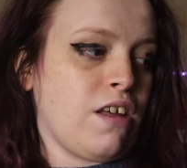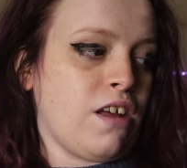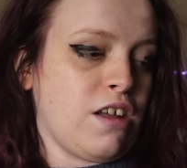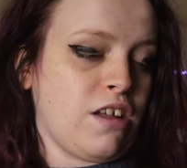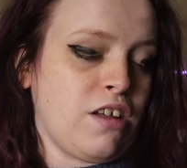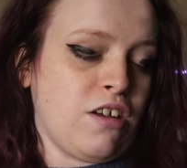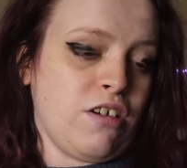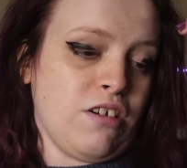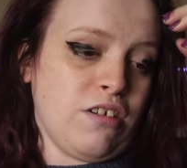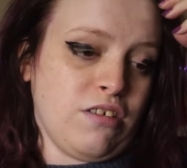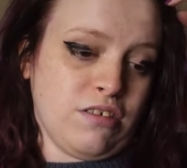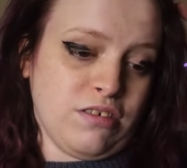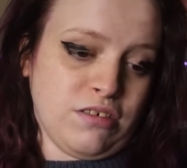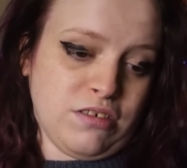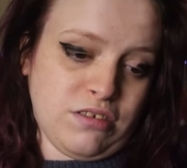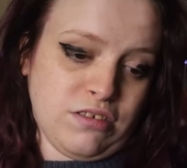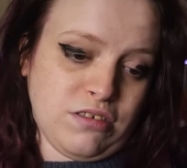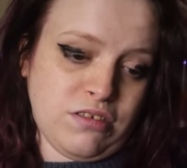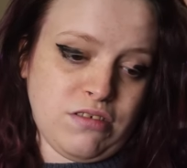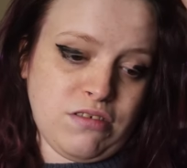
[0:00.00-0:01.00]
I
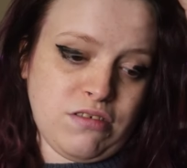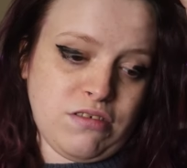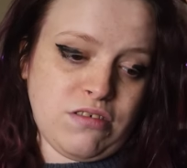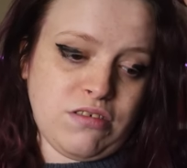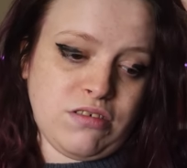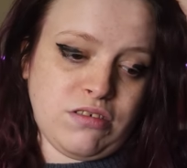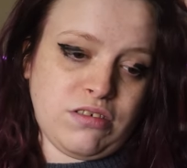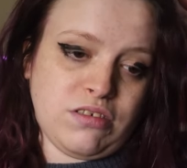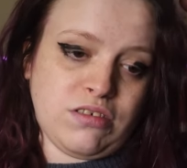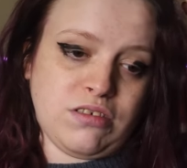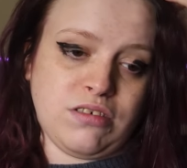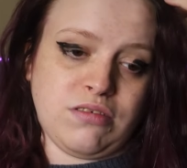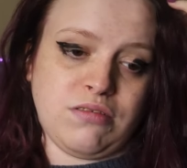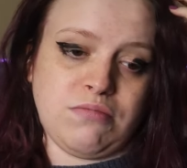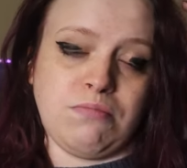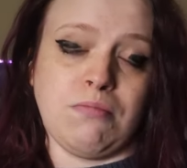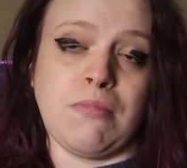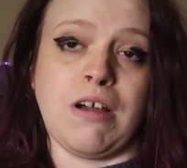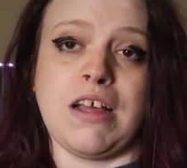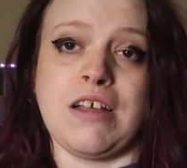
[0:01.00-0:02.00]
got
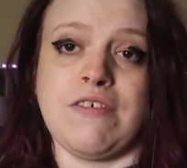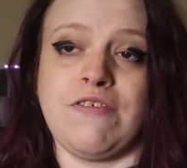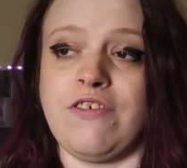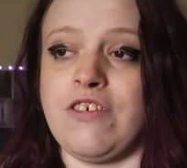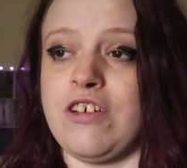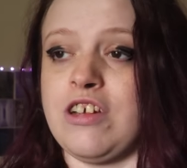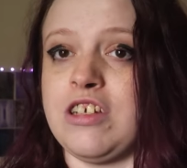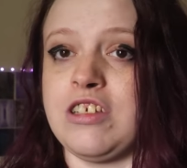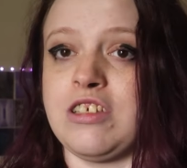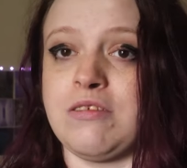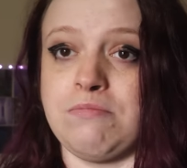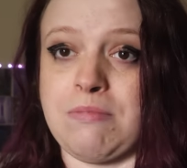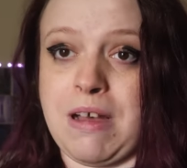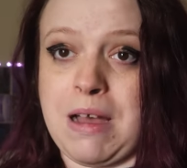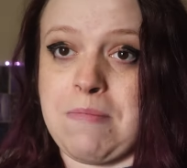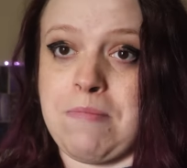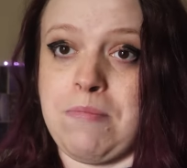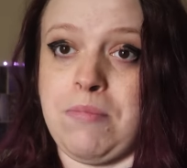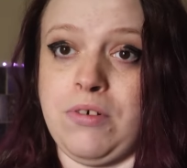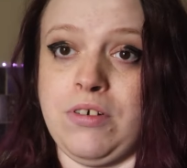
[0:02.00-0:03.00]
my first
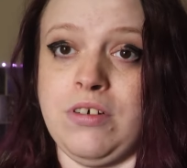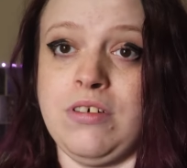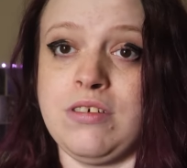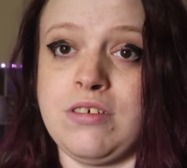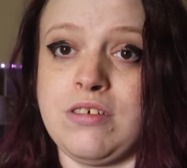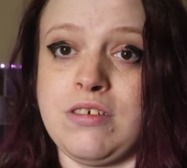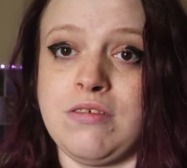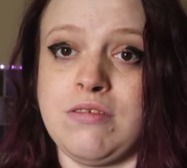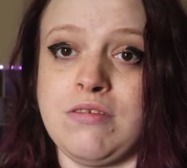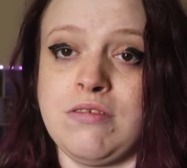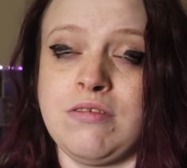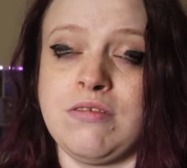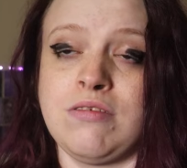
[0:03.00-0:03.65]
MacBook.